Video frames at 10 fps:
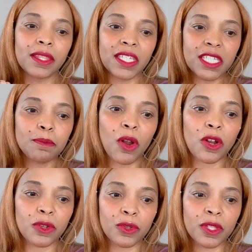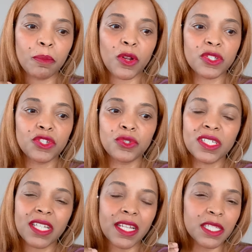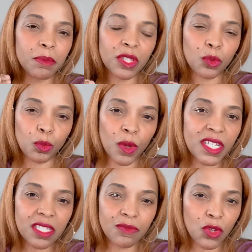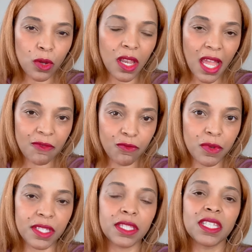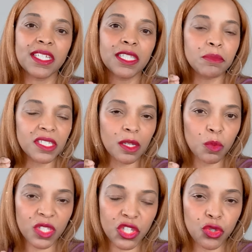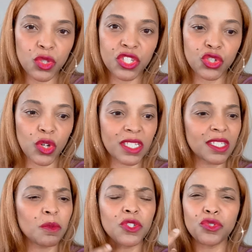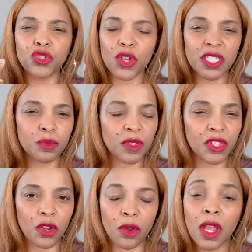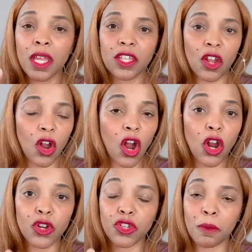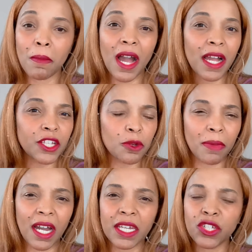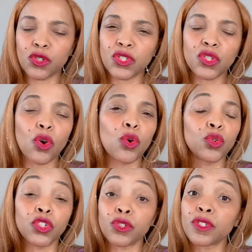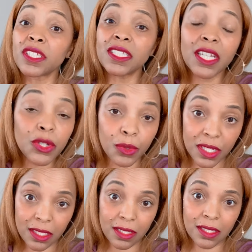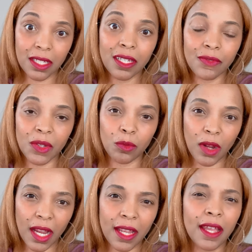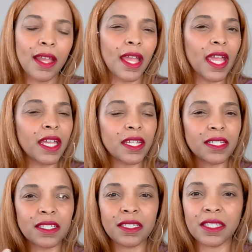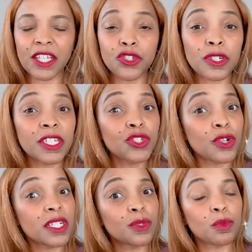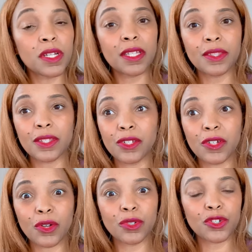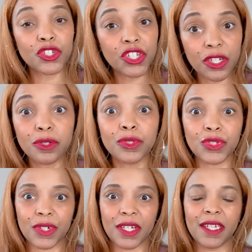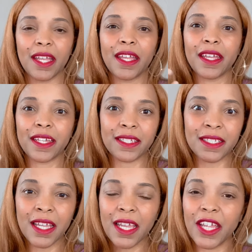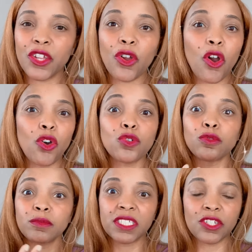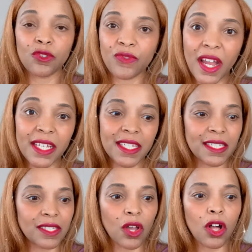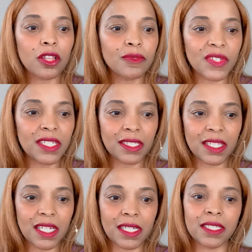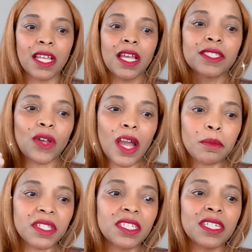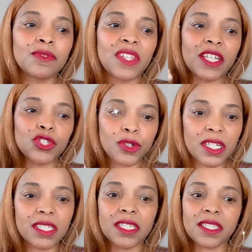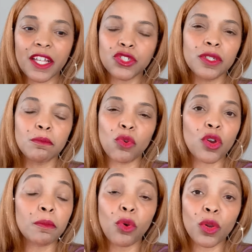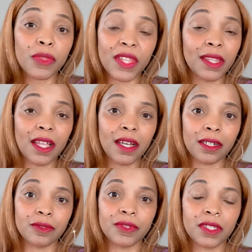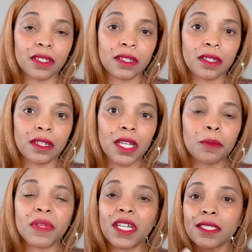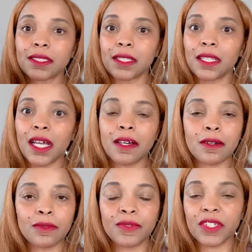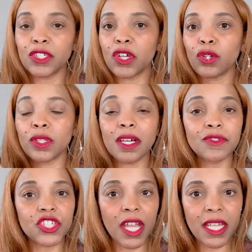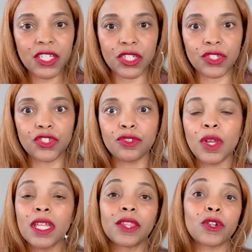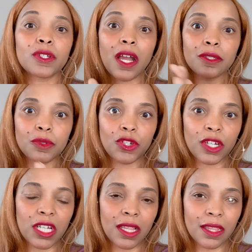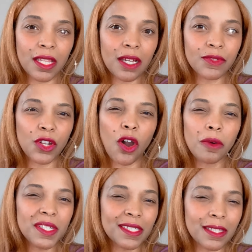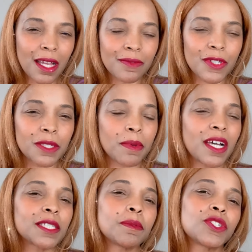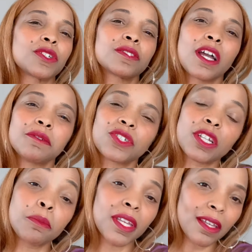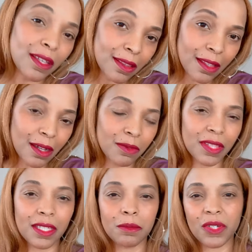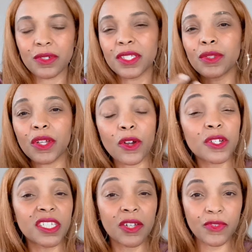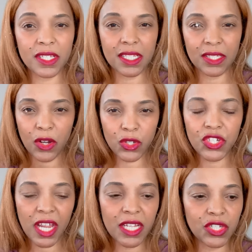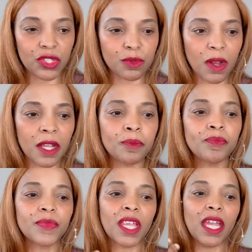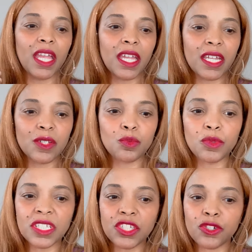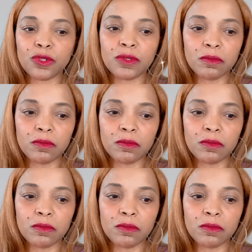This partner, the person you decide to spend the rest of your life with, needs to be someone that you can trust. Someone you trust with your heart, your mind, your body, your soul, your secrets even, right? And that you're going to trust with, your children and your homes and your finances, all of these things. So I believe that trust is actually more important than love. Because love changes. There are times when you always love your spouse, but there are times you're going to be in love with them. So there are differences, there are changes, right? And when you